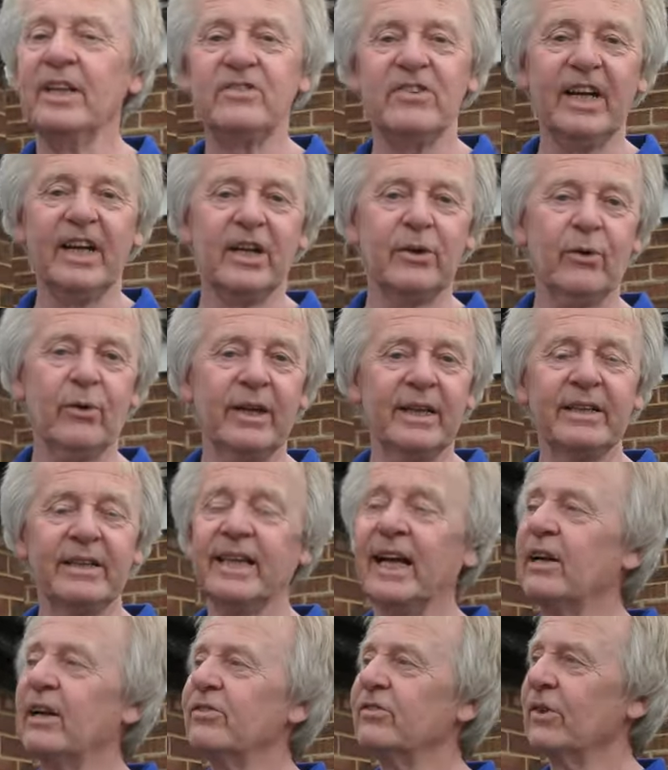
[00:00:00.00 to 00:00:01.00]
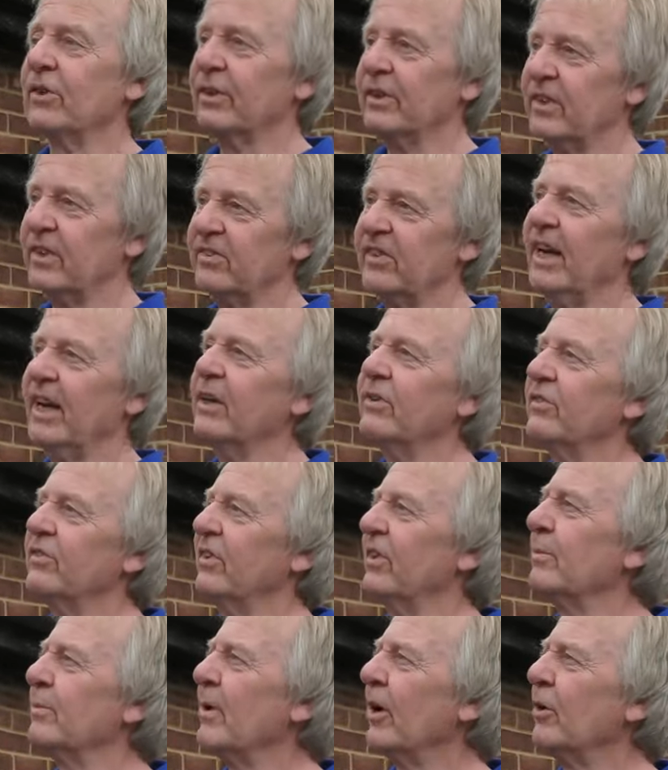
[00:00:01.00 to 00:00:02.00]
decorating the outside of this house at
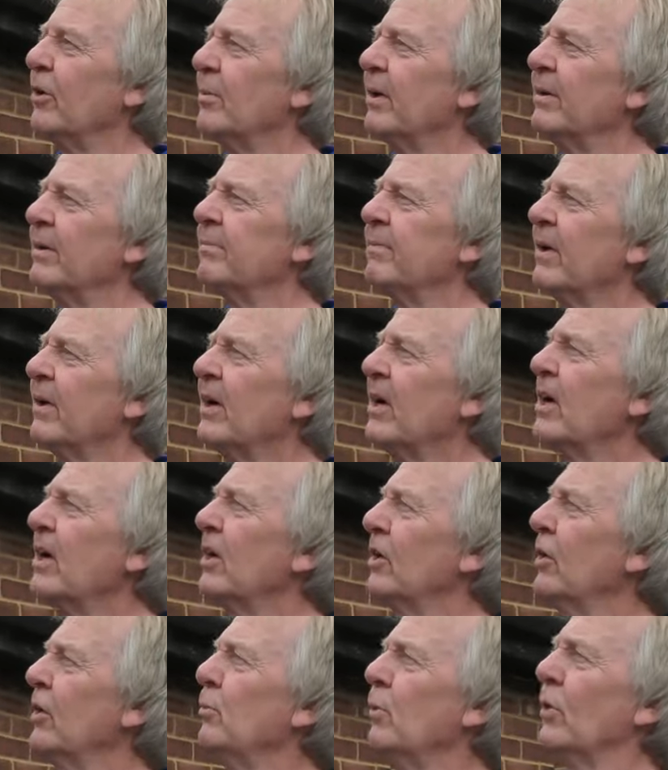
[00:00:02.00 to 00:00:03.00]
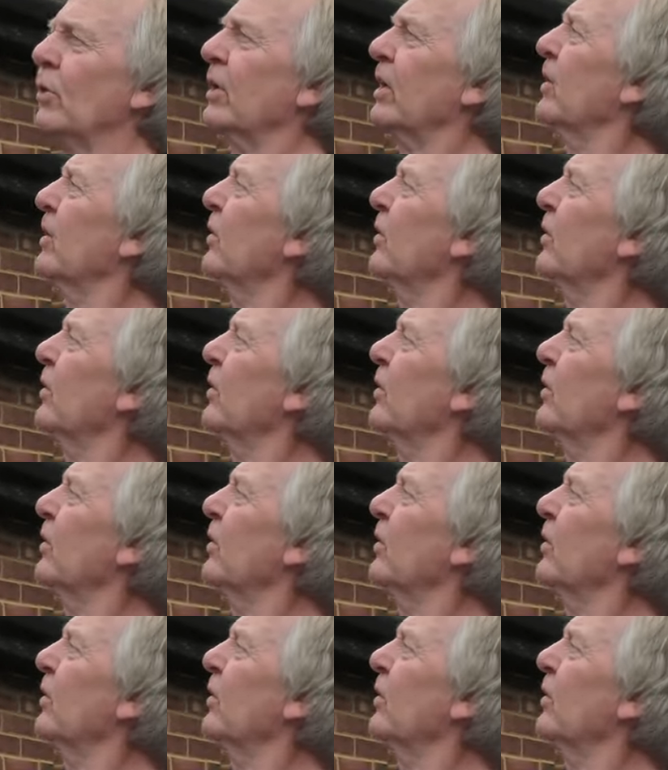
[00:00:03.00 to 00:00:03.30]
the moment. I'm working